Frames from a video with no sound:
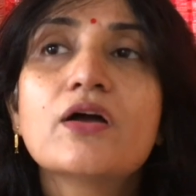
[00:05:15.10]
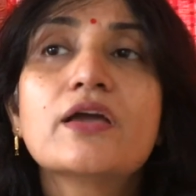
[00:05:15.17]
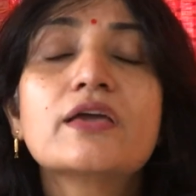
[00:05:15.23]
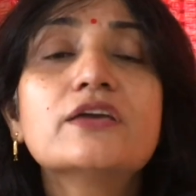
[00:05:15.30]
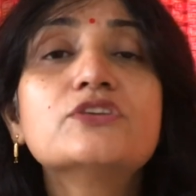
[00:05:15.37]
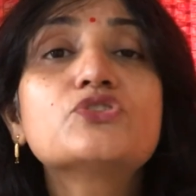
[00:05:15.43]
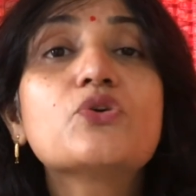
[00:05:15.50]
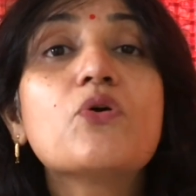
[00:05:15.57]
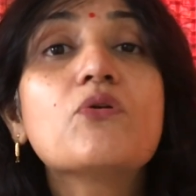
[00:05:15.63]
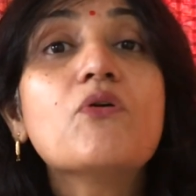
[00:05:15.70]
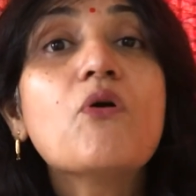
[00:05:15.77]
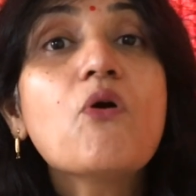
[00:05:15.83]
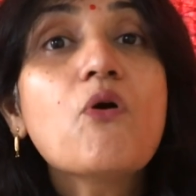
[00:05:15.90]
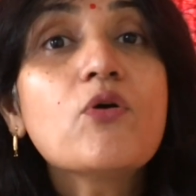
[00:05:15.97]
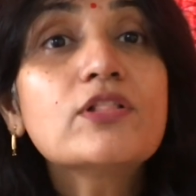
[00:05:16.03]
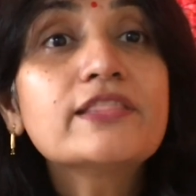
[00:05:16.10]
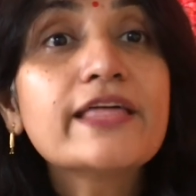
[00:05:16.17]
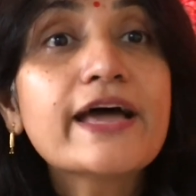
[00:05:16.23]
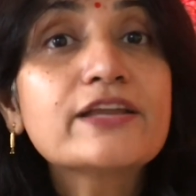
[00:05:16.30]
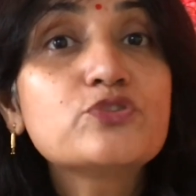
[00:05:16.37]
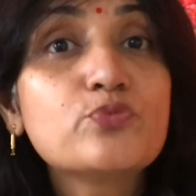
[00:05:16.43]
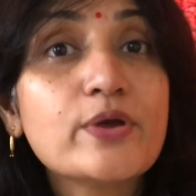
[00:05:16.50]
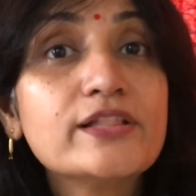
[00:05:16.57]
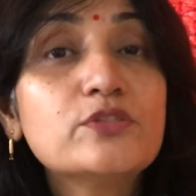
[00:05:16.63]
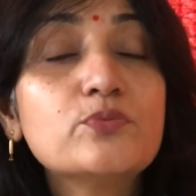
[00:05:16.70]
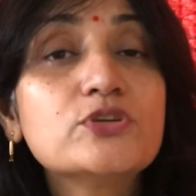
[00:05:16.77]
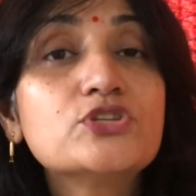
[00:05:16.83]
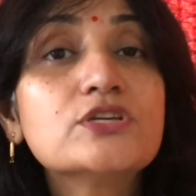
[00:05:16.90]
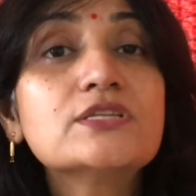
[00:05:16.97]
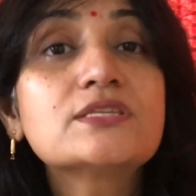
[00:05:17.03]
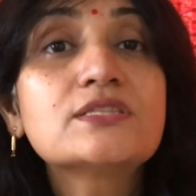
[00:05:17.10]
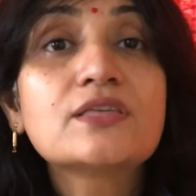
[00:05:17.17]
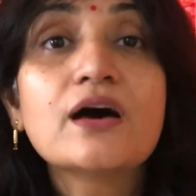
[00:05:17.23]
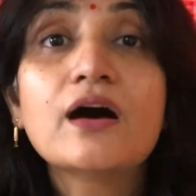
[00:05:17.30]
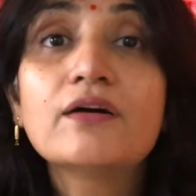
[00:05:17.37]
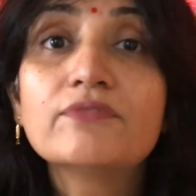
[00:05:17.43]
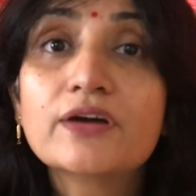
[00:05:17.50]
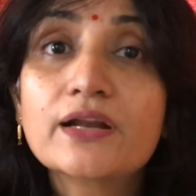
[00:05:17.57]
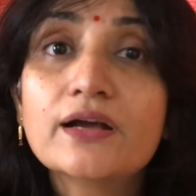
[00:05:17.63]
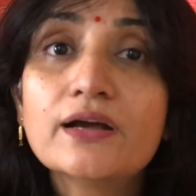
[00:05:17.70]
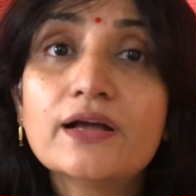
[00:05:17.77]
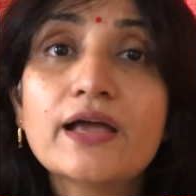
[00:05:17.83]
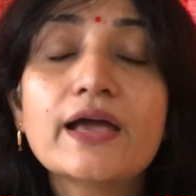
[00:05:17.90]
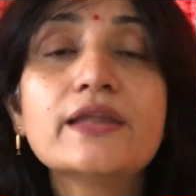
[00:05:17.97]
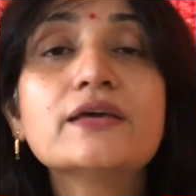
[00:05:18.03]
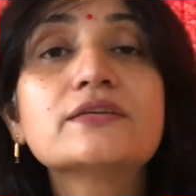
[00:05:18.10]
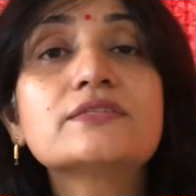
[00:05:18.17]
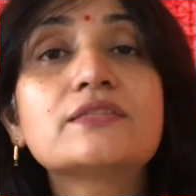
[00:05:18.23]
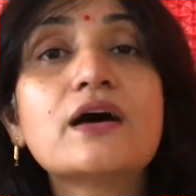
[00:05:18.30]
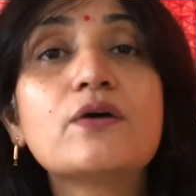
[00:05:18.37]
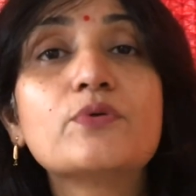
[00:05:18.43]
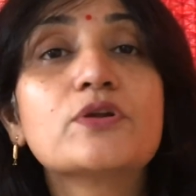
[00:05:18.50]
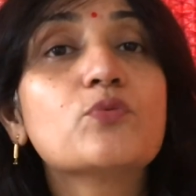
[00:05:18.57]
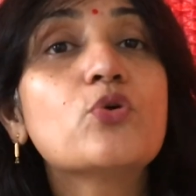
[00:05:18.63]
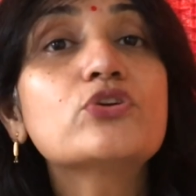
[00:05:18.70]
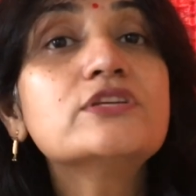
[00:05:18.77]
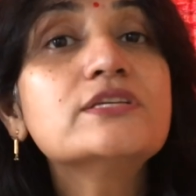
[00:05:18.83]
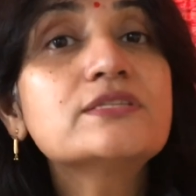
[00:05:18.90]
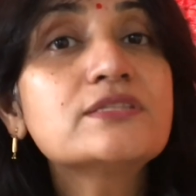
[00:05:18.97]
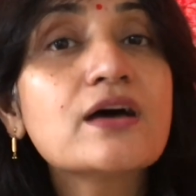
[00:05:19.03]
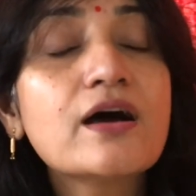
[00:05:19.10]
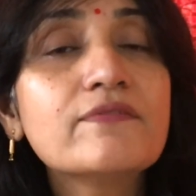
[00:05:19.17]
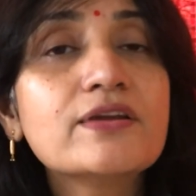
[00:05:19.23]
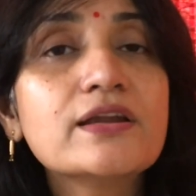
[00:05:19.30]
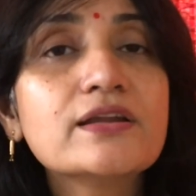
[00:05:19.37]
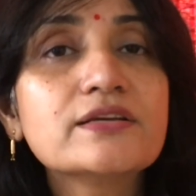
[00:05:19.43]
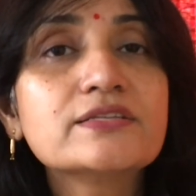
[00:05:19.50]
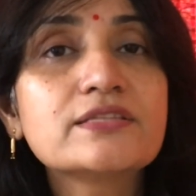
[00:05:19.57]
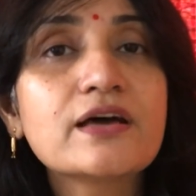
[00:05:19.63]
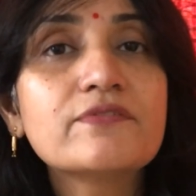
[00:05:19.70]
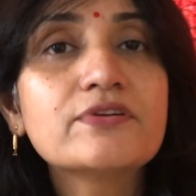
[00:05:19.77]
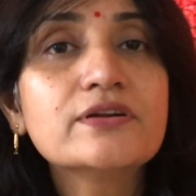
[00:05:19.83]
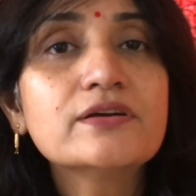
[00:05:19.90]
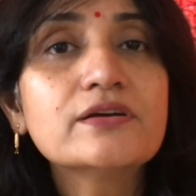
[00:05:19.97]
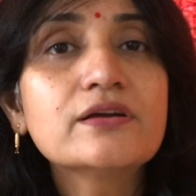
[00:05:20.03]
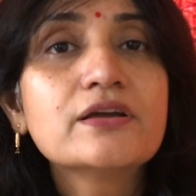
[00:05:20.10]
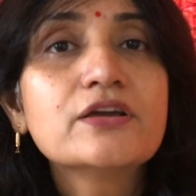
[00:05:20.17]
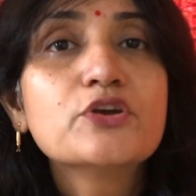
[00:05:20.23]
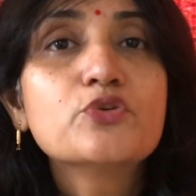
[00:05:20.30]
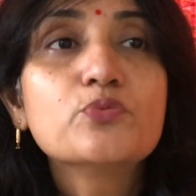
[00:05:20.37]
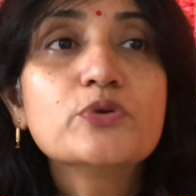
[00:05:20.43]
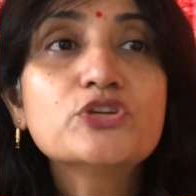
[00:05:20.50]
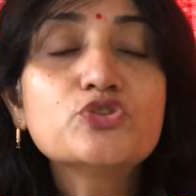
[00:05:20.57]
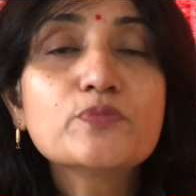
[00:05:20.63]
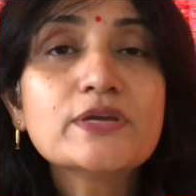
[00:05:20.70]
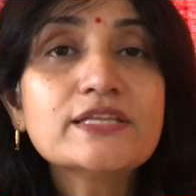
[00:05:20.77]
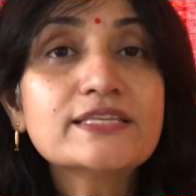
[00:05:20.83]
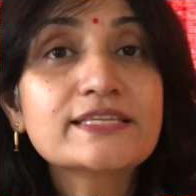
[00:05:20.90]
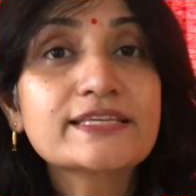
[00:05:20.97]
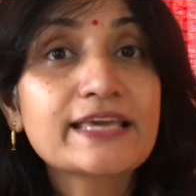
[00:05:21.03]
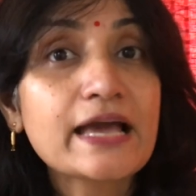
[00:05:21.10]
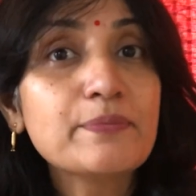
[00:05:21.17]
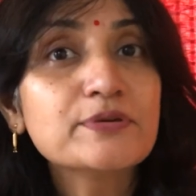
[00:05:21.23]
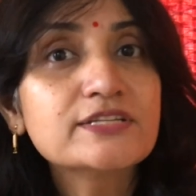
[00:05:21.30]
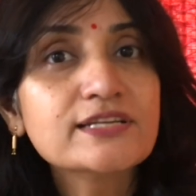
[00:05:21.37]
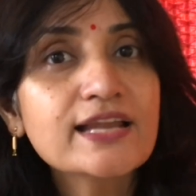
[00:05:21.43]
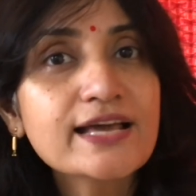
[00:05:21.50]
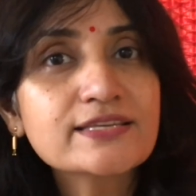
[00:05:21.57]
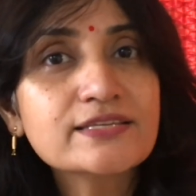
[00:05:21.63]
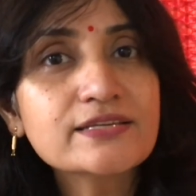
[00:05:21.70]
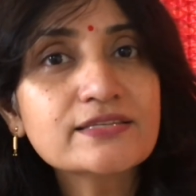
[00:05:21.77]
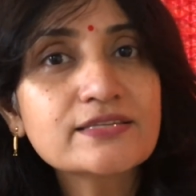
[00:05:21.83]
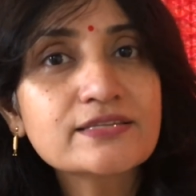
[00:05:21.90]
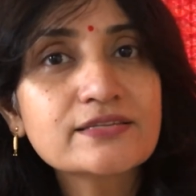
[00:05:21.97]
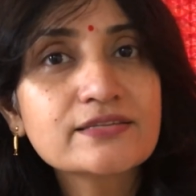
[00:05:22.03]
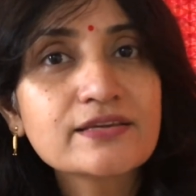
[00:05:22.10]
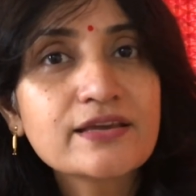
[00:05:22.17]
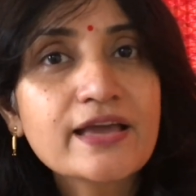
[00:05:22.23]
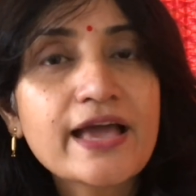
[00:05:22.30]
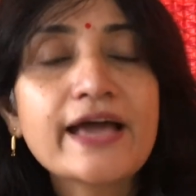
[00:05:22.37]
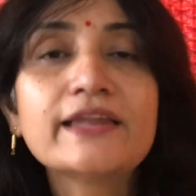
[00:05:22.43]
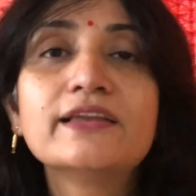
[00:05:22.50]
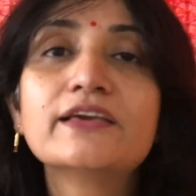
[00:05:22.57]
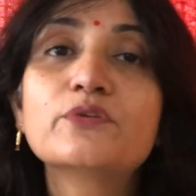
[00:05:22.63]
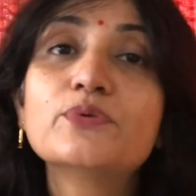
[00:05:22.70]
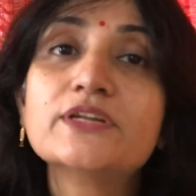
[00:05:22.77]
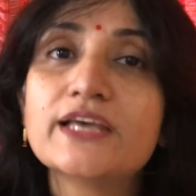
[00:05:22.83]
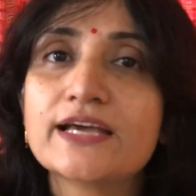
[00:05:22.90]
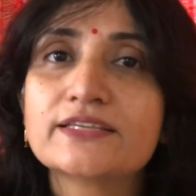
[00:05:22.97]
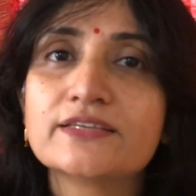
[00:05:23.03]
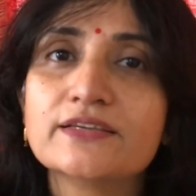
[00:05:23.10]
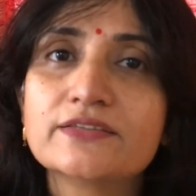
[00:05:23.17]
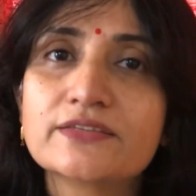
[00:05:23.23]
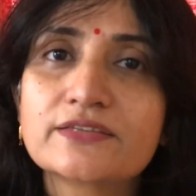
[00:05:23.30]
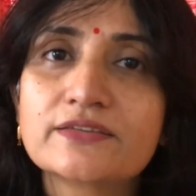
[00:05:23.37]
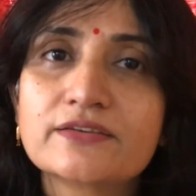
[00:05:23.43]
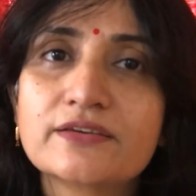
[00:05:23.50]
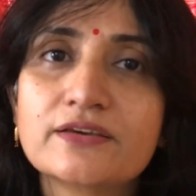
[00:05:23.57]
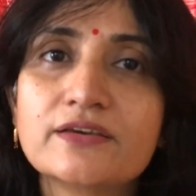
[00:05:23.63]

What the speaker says: is all that wealth which is Thavara and Asthavara. What is Thavara and Asthavara? Which means capital assets and liquid assets,